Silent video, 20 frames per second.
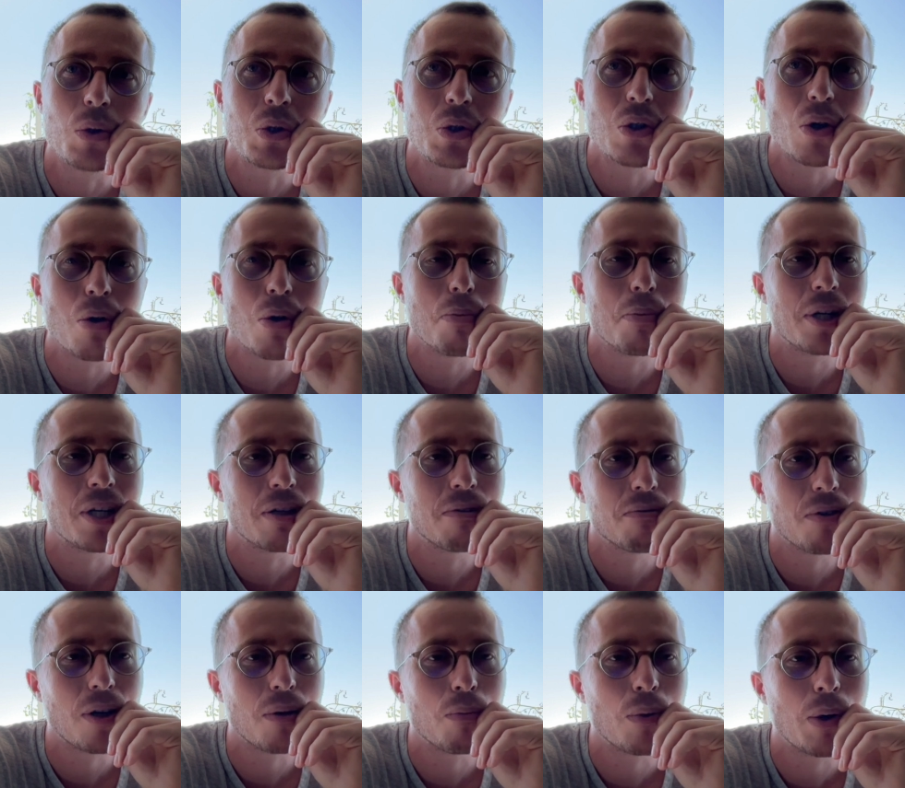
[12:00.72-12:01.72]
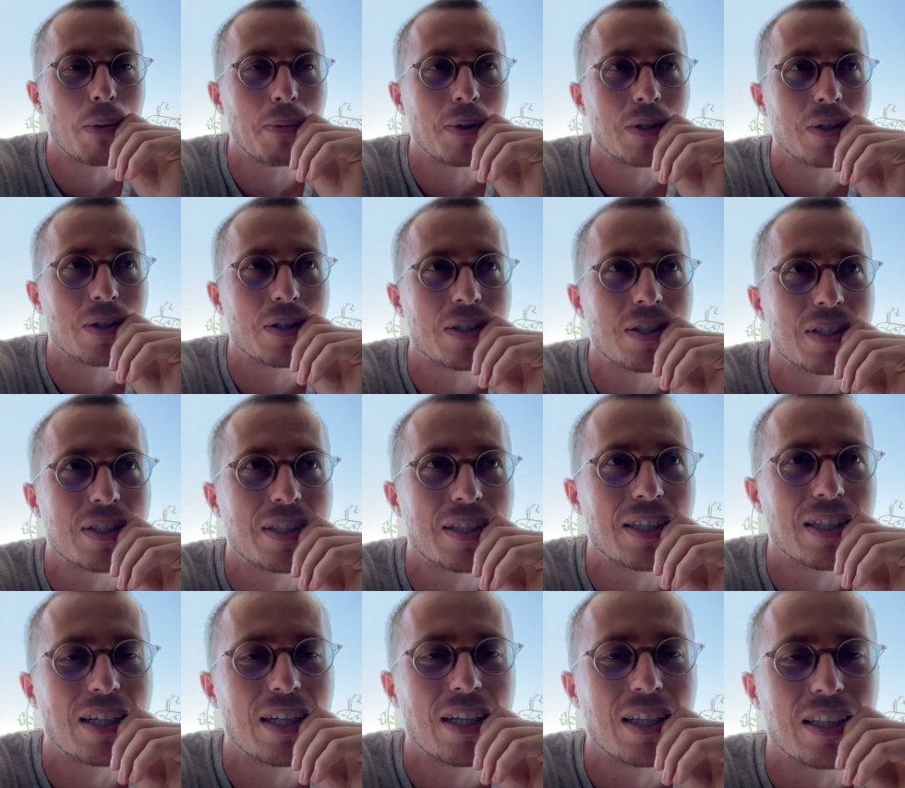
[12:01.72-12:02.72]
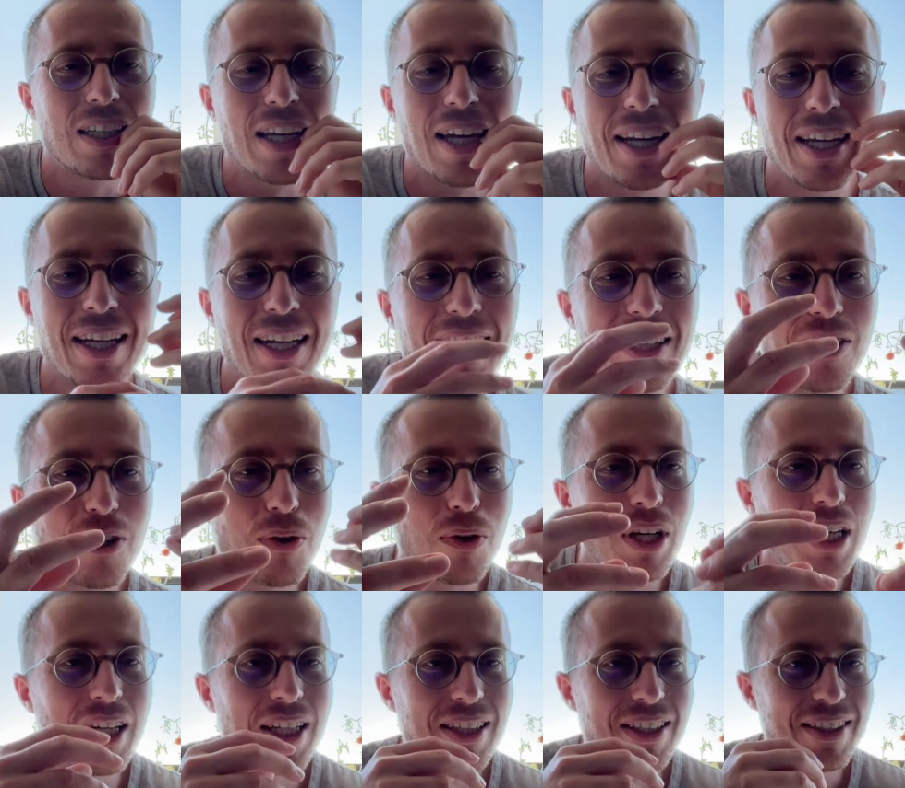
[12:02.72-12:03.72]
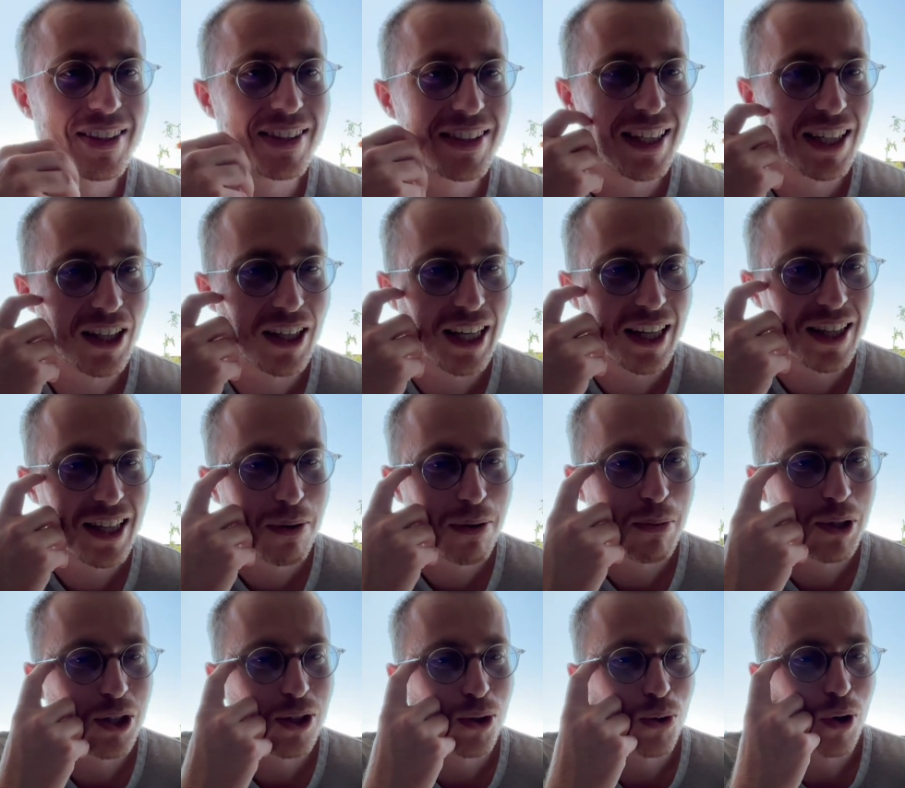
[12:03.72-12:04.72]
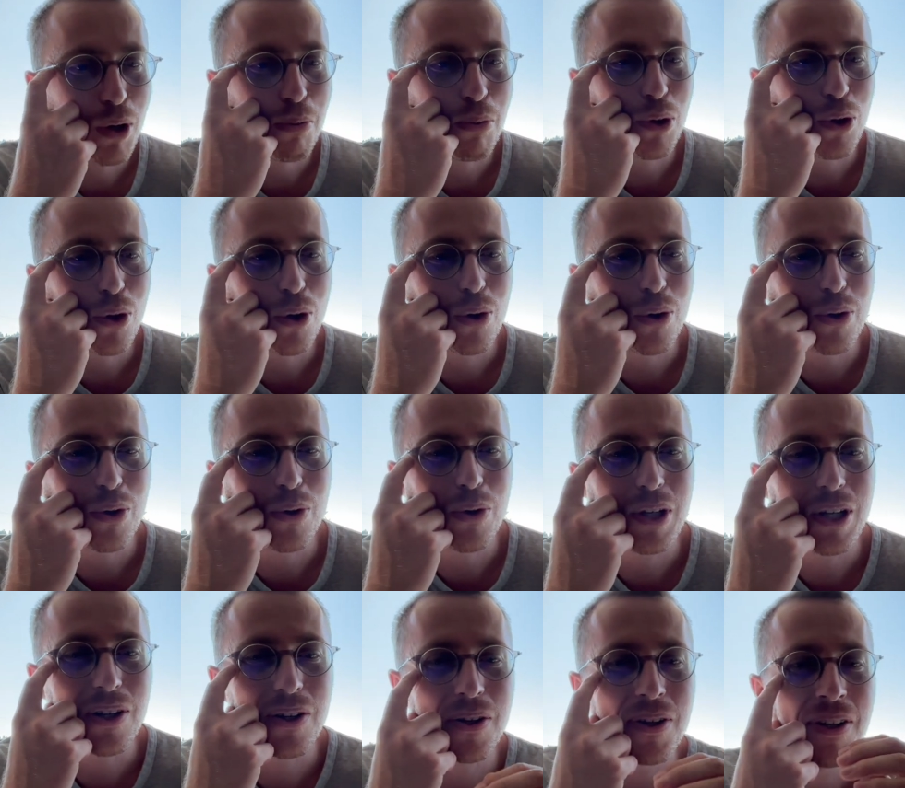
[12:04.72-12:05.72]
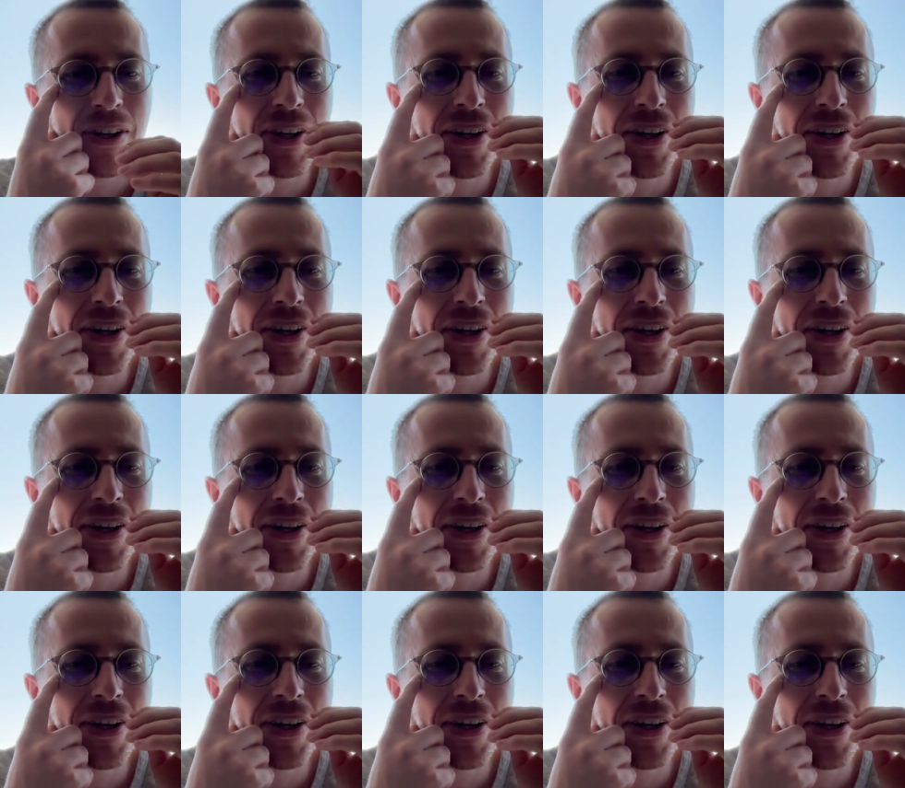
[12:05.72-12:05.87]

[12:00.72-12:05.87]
so many fun moments in getting and creating this thing. Again, the image is right below you here.